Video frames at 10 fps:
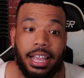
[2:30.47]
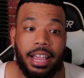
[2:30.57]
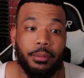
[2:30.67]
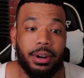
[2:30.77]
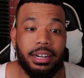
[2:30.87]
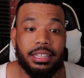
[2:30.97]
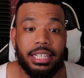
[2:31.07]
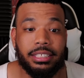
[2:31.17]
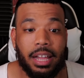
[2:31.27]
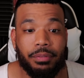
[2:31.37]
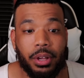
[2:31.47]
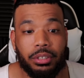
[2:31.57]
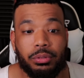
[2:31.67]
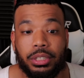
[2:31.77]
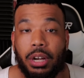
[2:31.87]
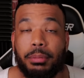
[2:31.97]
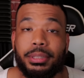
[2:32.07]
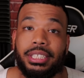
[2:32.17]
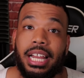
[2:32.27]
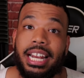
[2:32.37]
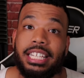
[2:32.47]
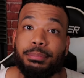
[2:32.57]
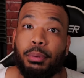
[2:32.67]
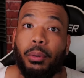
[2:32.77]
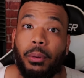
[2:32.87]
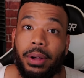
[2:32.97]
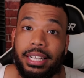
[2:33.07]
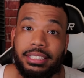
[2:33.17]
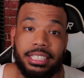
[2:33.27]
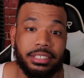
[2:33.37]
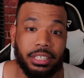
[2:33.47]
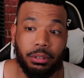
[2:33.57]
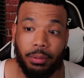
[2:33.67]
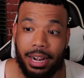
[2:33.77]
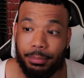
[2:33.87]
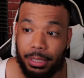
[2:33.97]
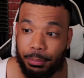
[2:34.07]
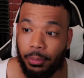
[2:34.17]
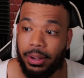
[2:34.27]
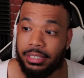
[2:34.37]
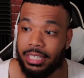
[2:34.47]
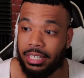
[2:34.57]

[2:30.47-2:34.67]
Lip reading: And one of the things I've noticed with Jacoby Brissett is poise. He is incredibly poised.